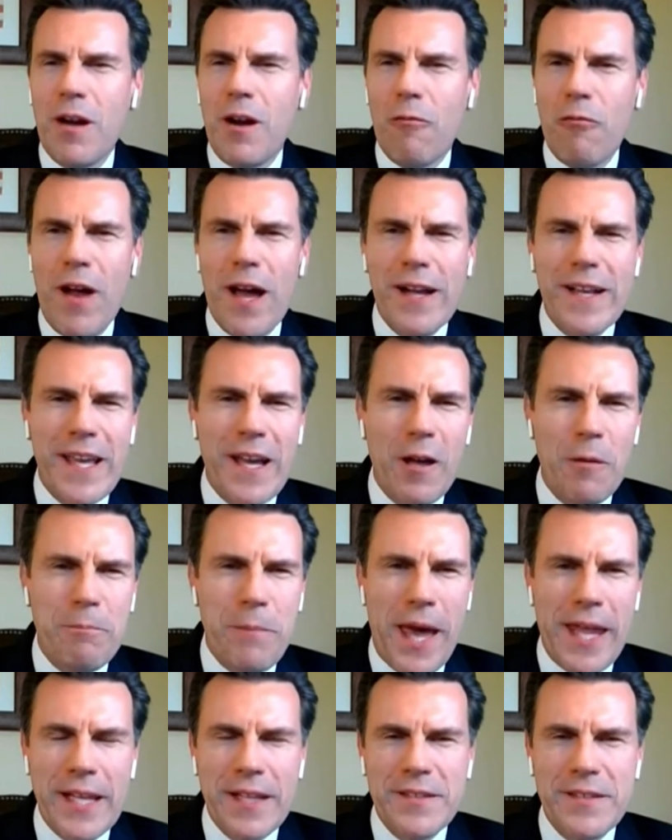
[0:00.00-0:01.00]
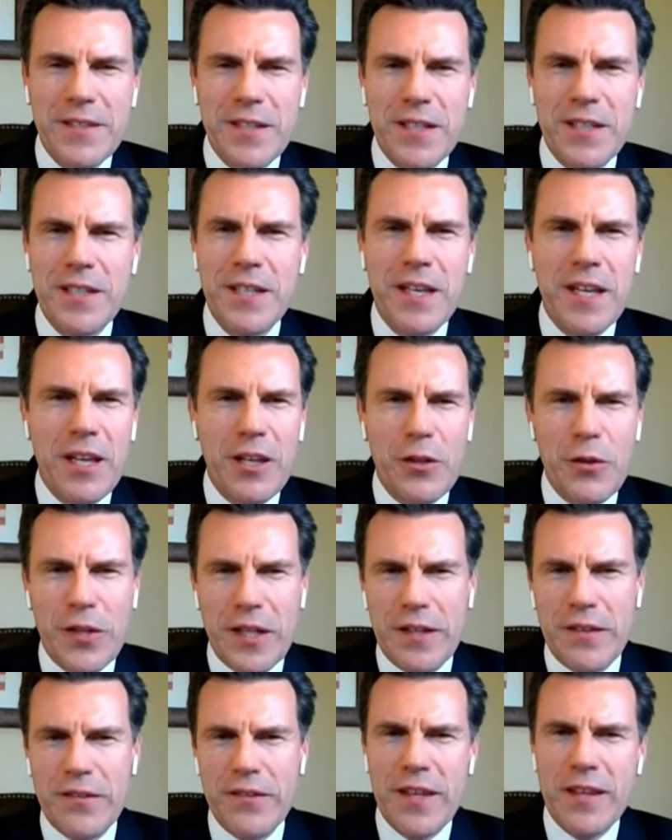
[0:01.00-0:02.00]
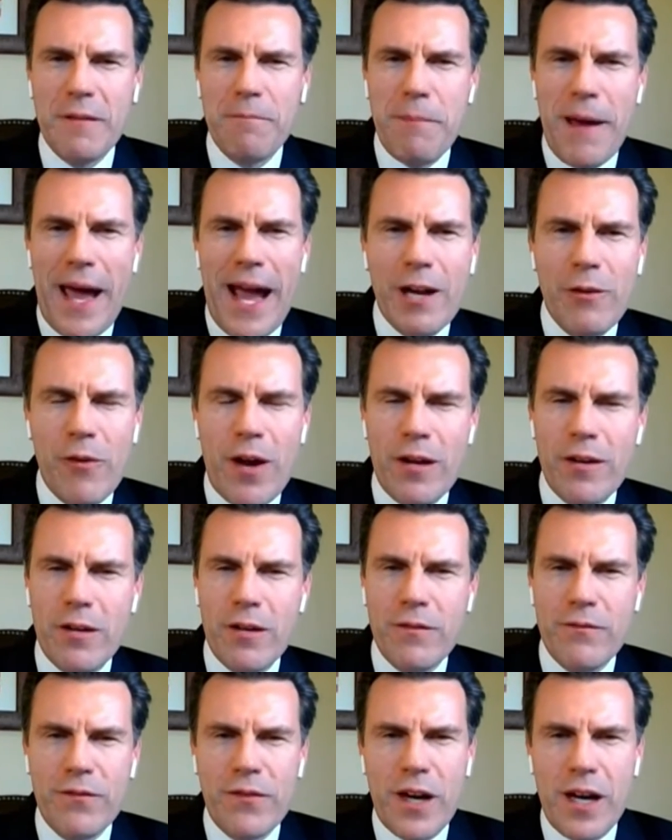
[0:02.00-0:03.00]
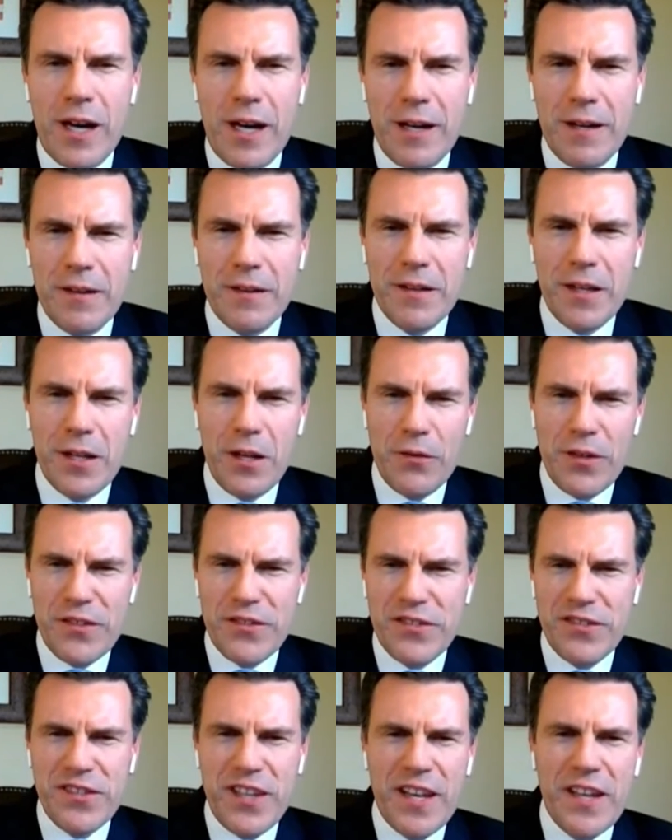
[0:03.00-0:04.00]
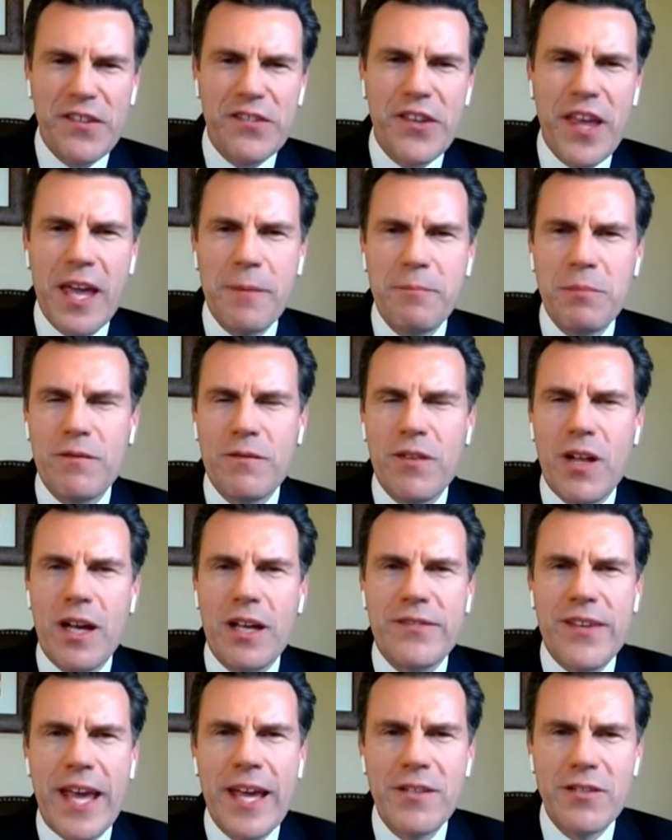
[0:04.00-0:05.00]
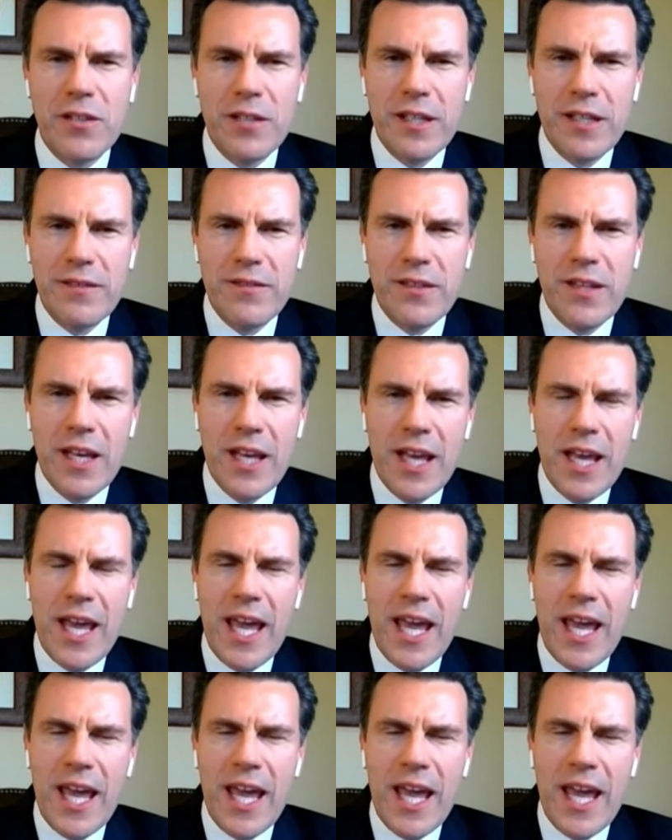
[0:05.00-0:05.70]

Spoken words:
Raquel Pennington, you can see the background of the cityscape of Los Angeles.